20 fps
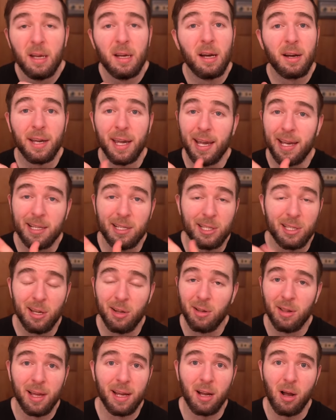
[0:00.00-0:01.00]
Okay,
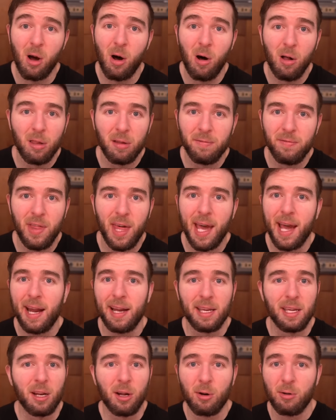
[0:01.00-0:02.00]
so like all of
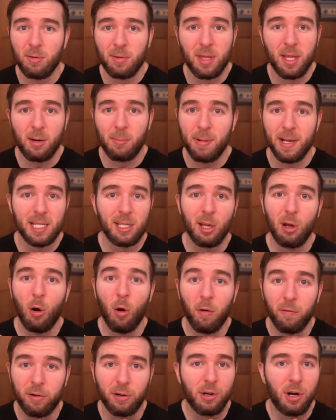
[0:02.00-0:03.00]
that, you know, they're basically
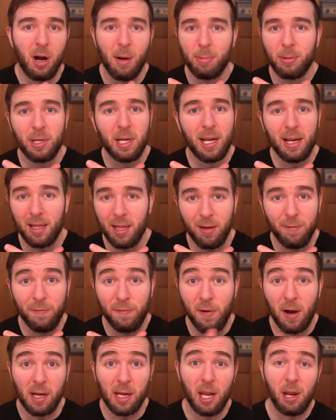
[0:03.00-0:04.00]
overcomplicating the
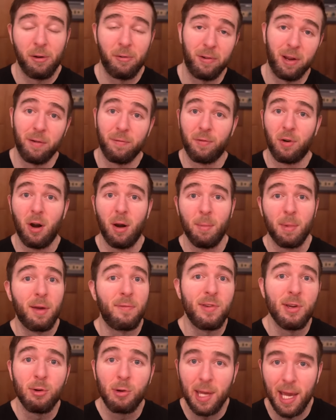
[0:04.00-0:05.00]
fuck out of it for him.
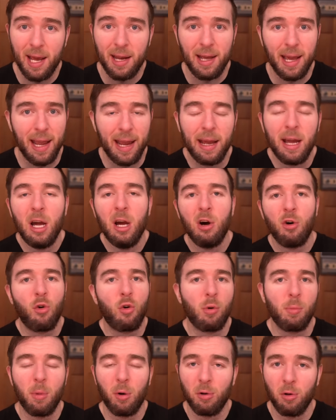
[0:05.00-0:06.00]
If you get a
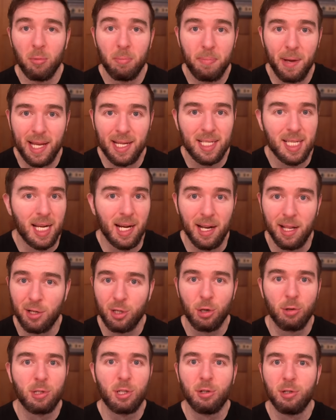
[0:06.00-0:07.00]
hormonal baseline, it
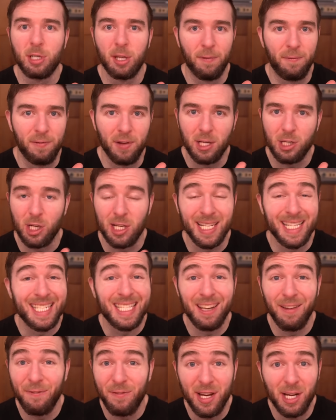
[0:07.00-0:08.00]
shows you're deficient
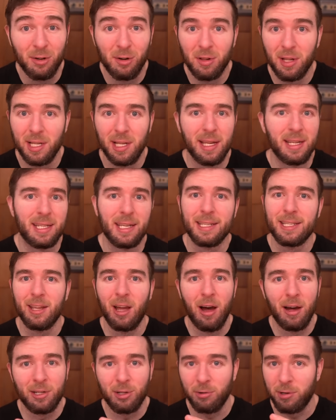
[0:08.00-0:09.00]
severely in
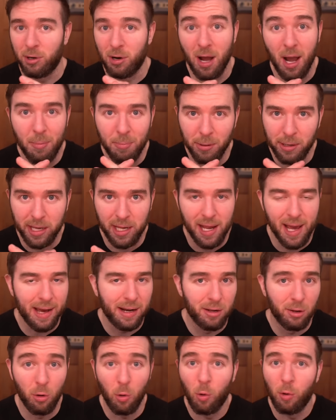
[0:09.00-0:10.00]
testosterone, your
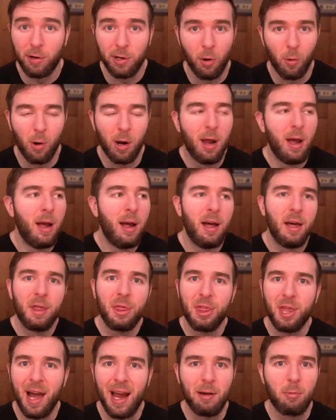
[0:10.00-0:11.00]
hypogonadal, or your
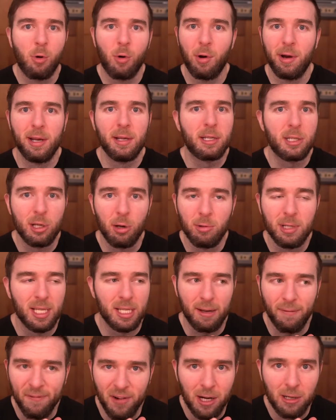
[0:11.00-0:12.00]
thyroid is so
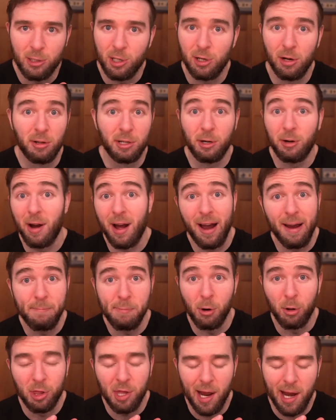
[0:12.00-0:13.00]
dysfunctional, you're
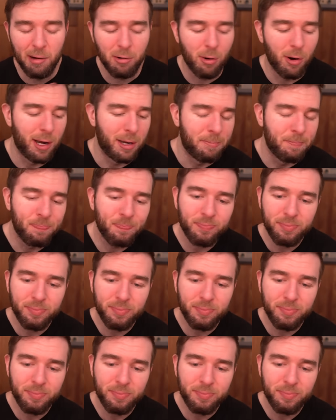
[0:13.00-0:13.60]
hypothyroid.